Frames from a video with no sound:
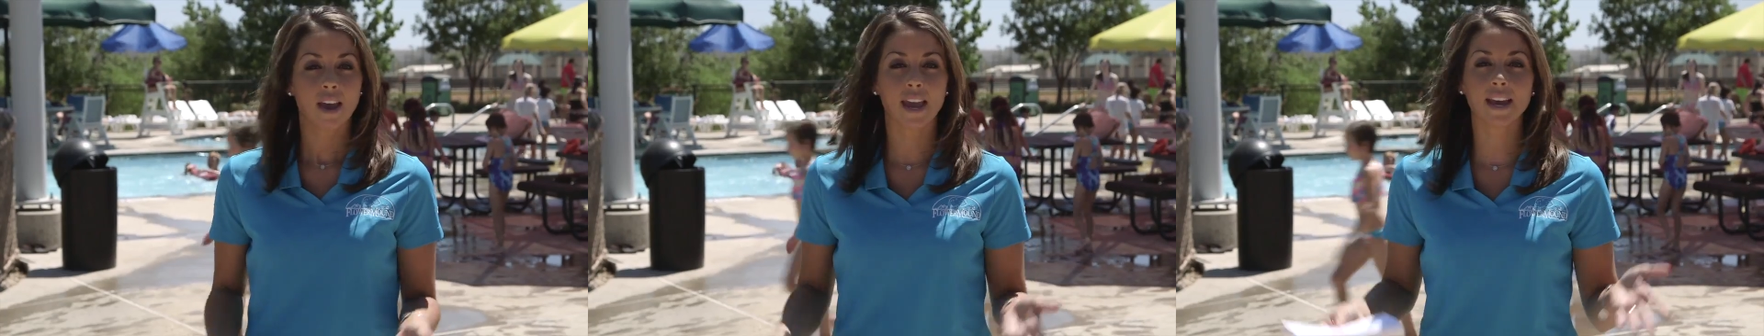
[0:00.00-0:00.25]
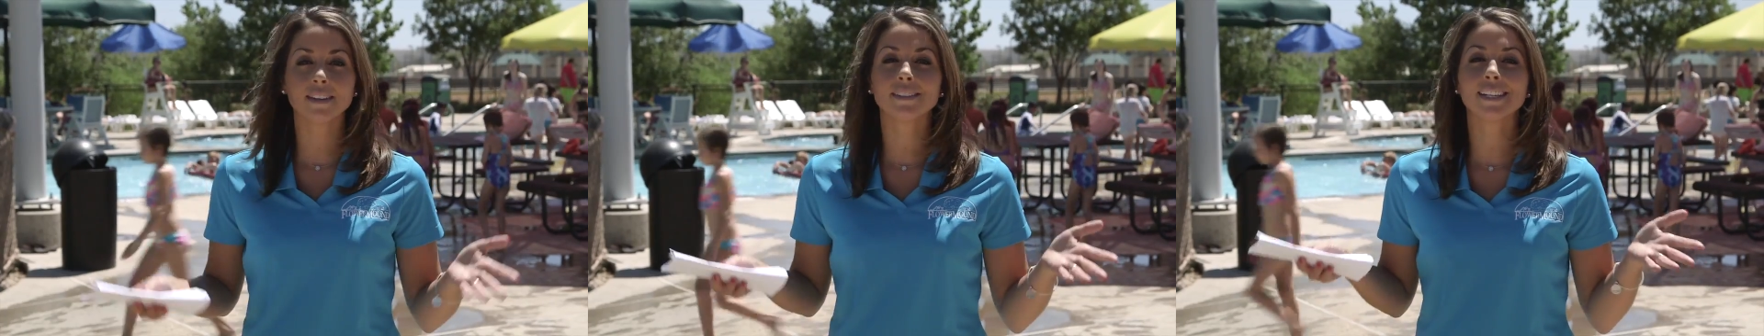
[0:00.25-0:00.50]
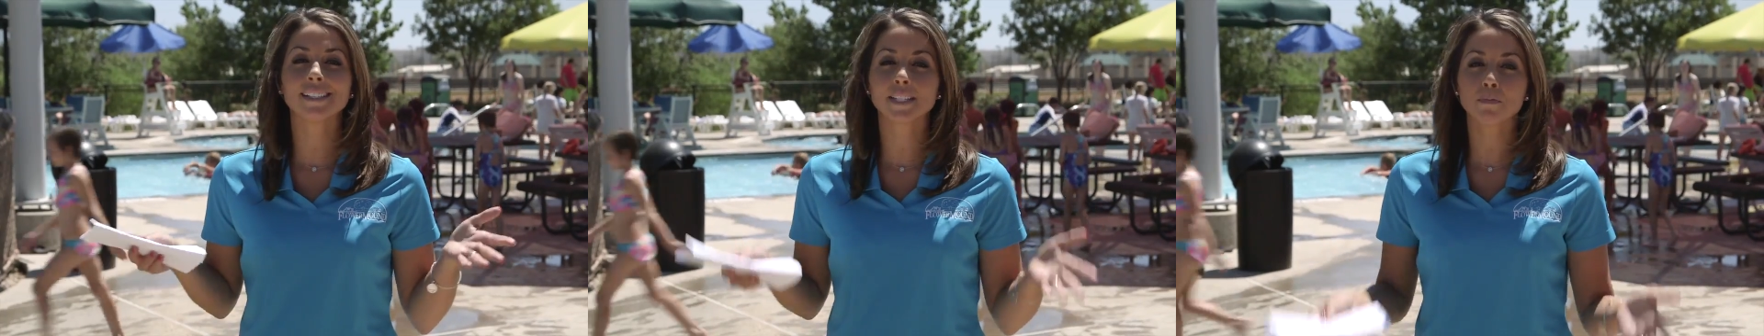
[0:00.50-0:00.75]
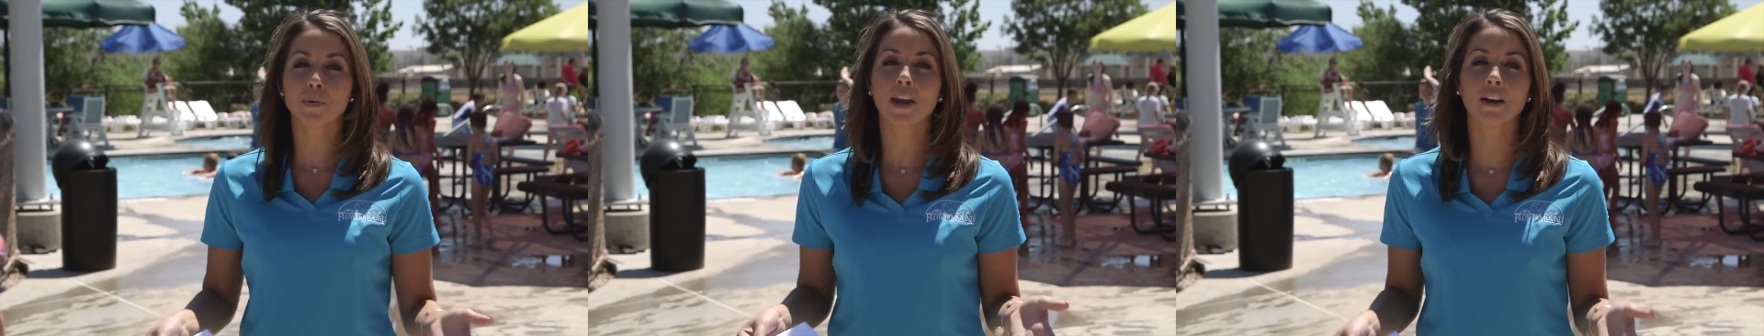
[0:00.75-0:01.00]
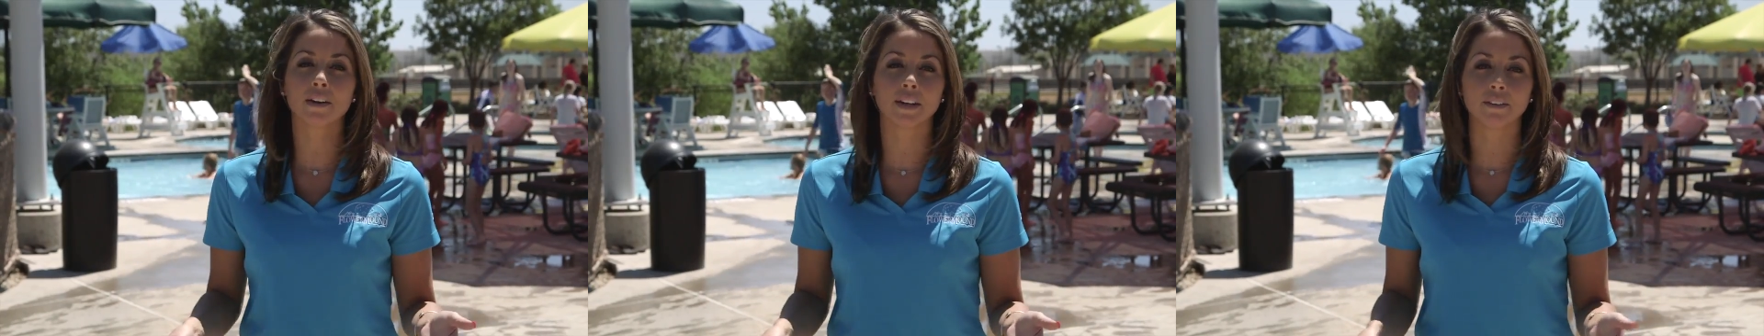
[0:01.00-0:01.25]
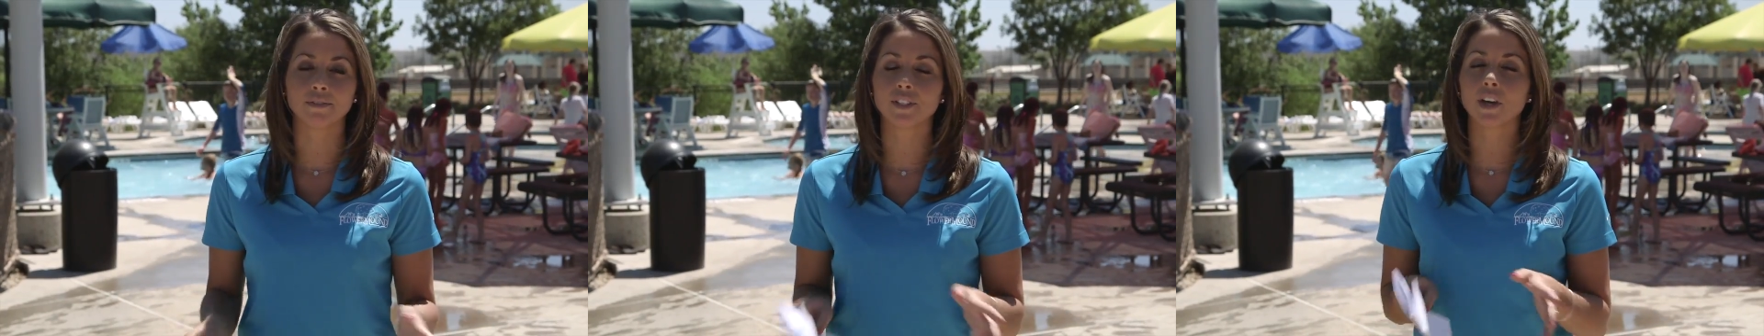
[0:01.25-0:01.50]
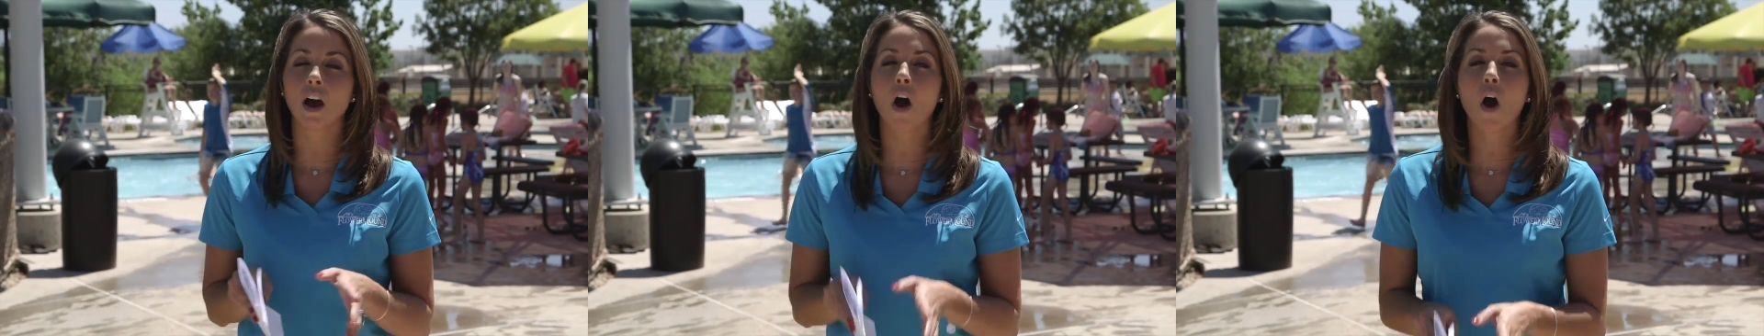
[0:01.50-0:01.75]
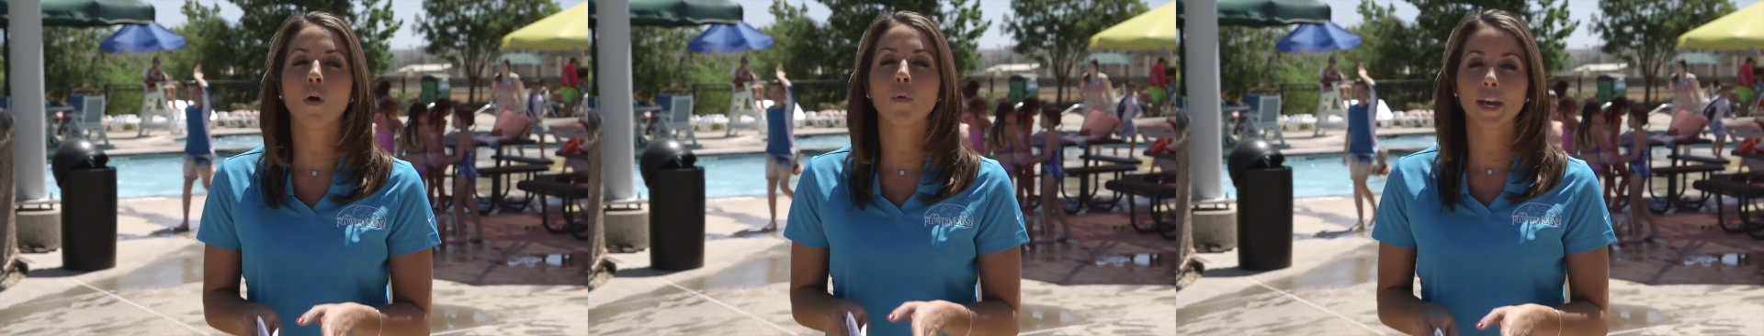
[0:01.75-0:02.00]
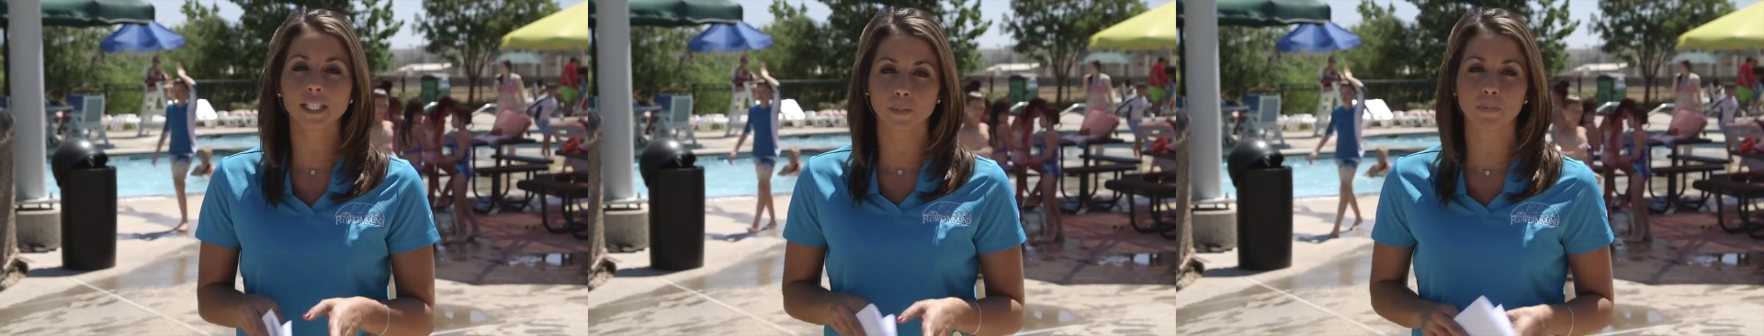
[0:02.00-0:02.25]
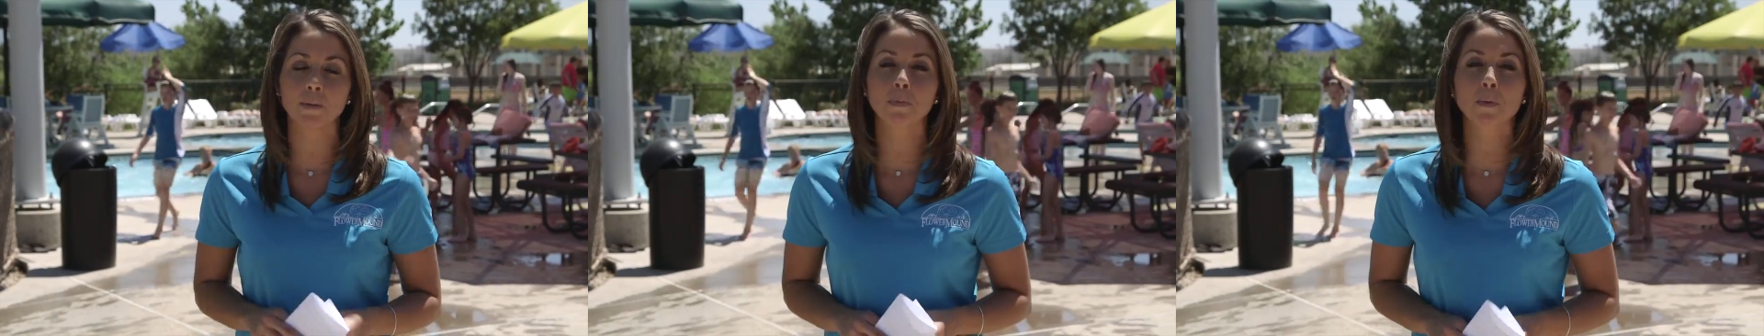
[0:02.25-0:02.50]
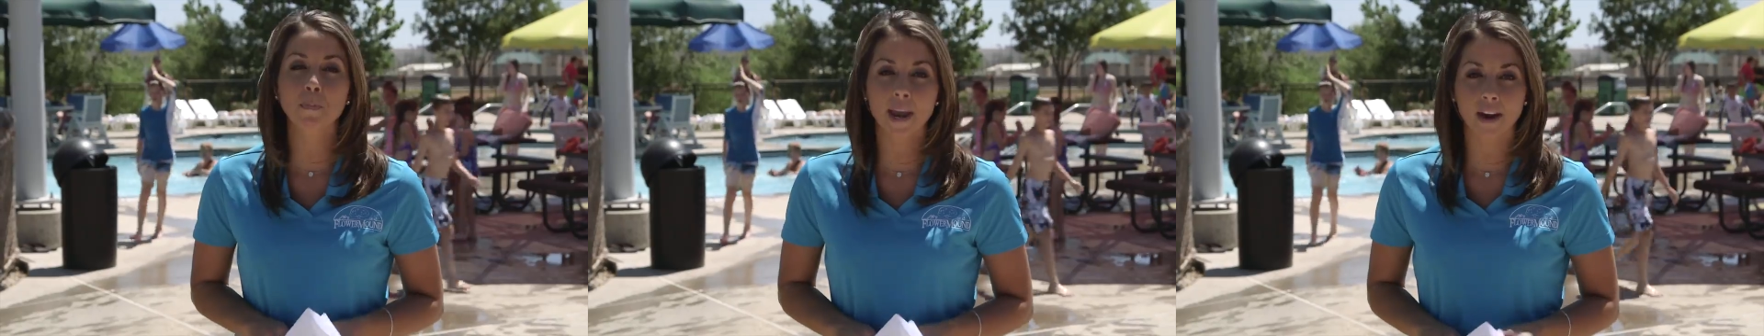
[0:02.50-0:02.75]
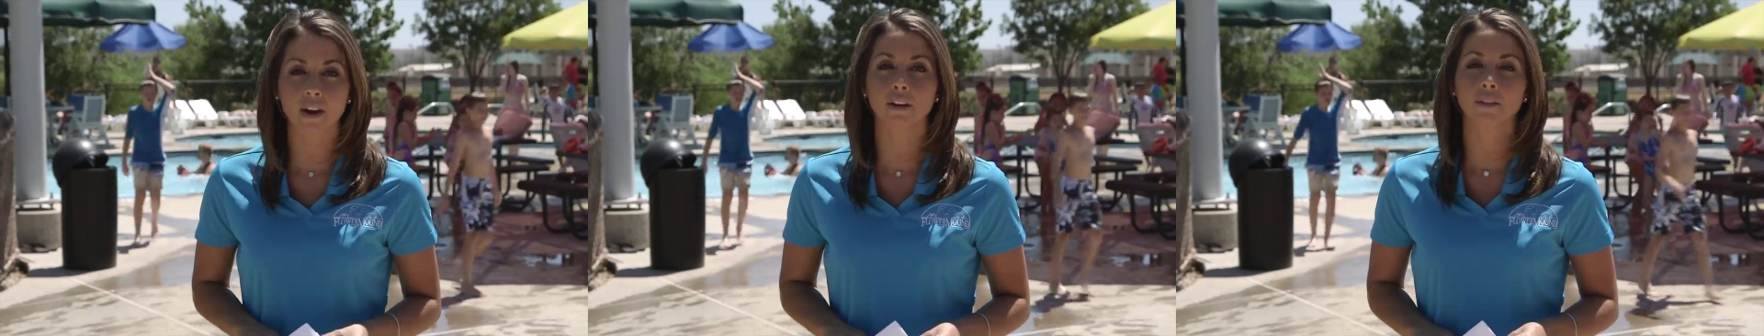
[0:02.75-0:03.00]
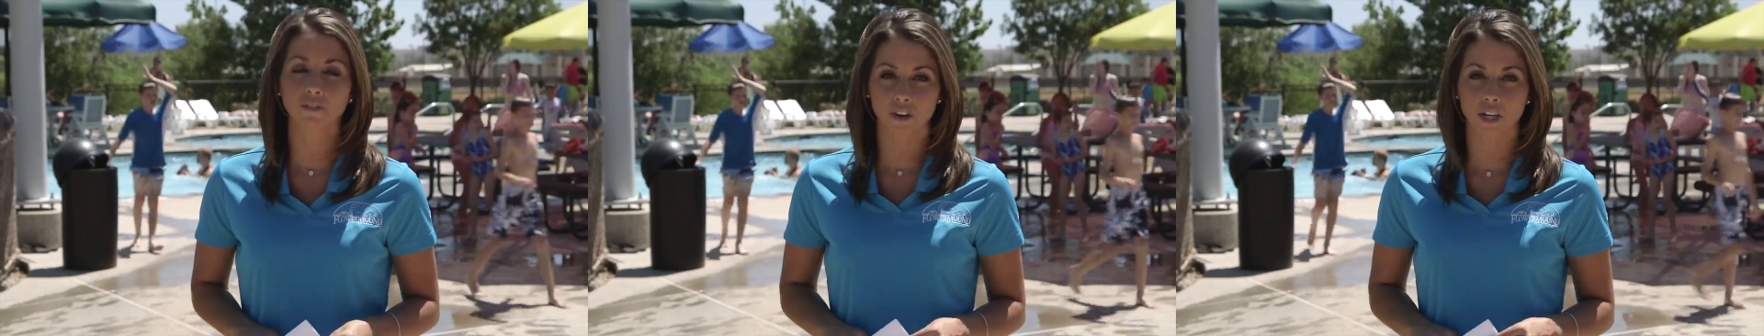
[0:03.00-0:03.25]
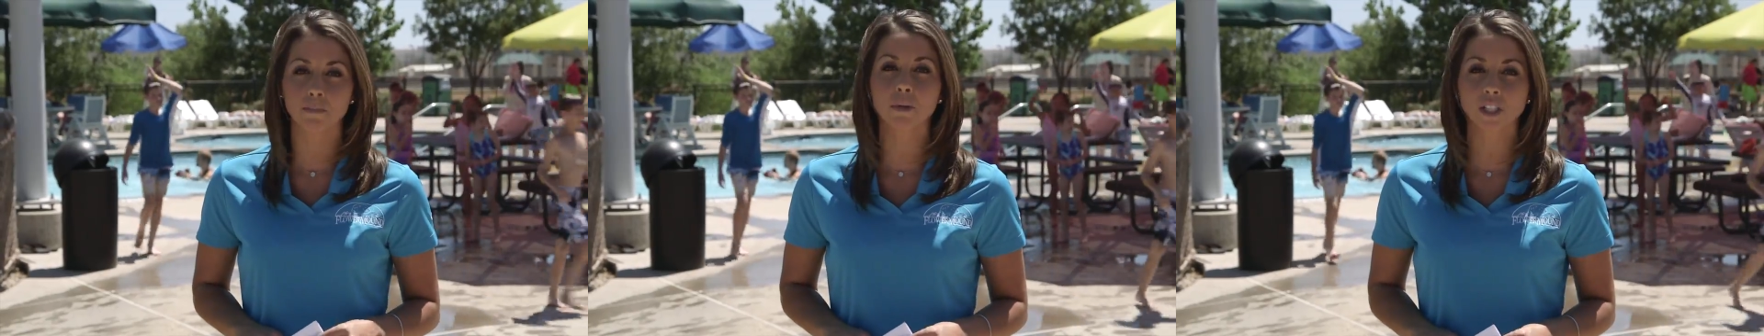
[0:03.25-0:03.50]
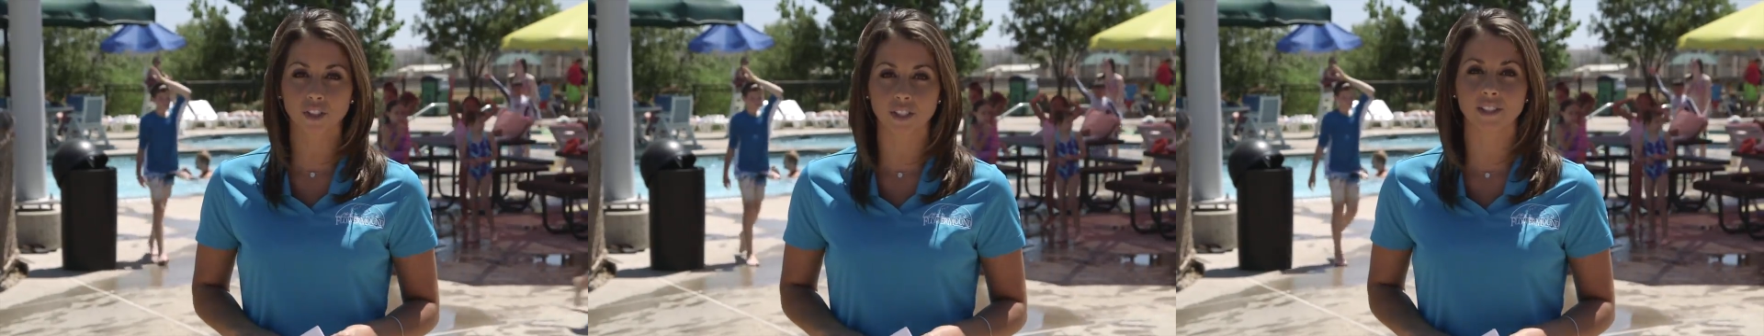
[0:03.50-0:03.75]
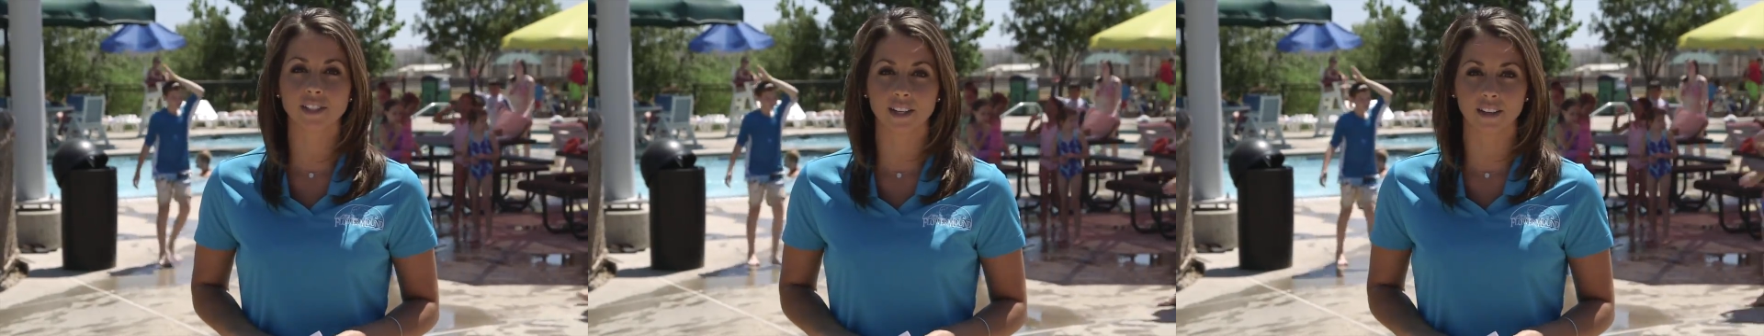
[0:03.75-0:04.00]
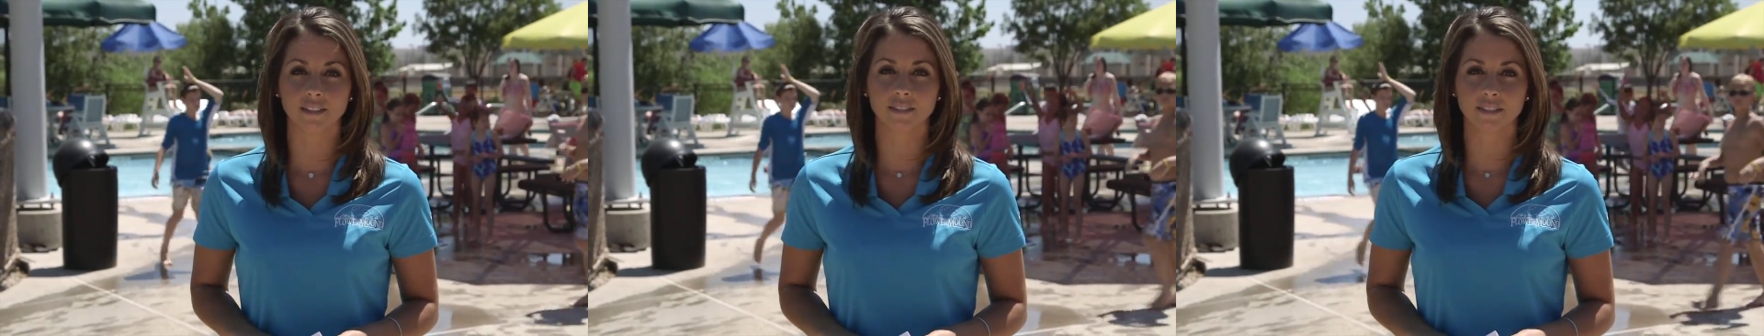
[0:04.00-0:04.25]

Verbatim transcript: And it's imperative to always be prepared for an emergency.